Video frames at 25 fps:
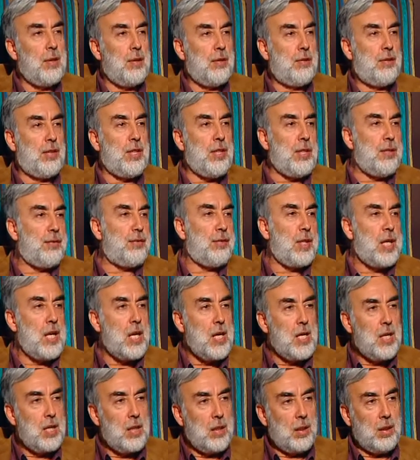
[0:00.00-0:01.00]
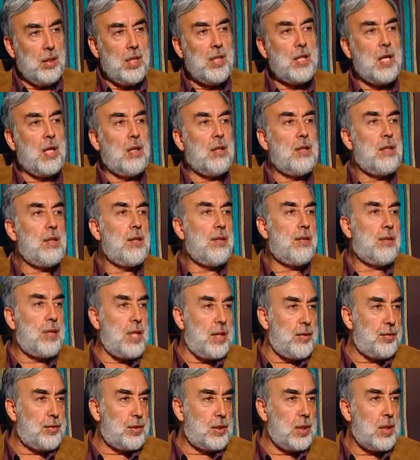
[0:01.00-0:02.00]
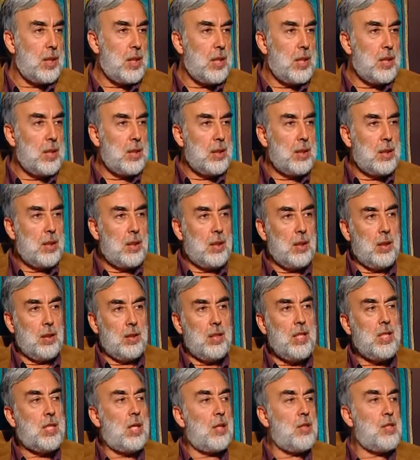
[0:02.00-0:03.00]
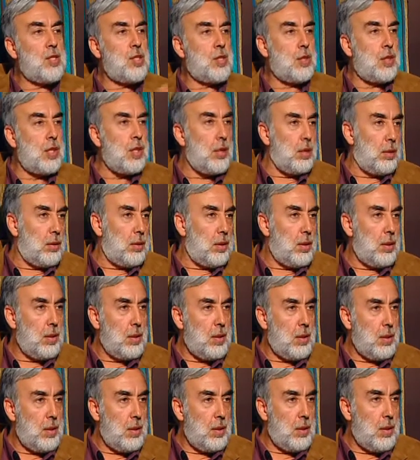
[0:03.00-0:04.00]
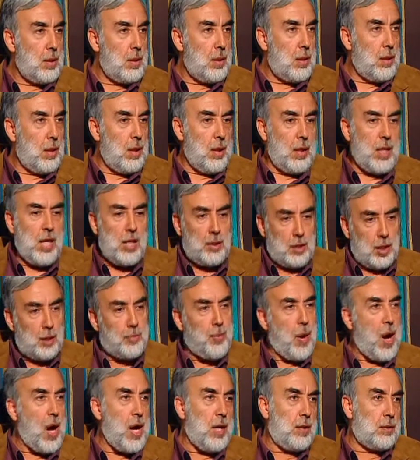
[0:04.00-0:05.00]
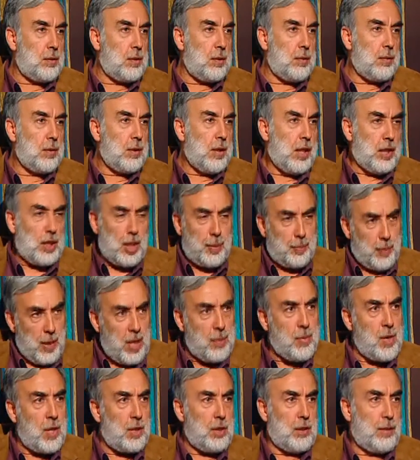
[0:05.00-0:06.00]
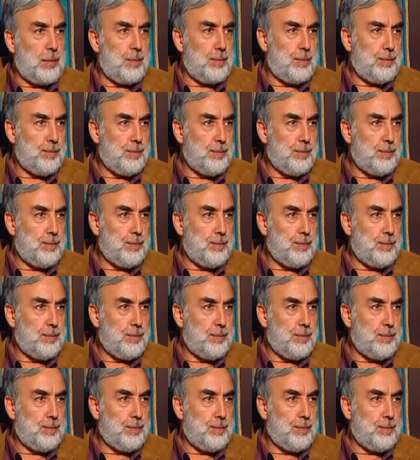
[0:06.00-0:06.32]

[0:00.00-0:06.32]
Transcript: thief, legal theft, legal steal. He did buy it. He did pay money.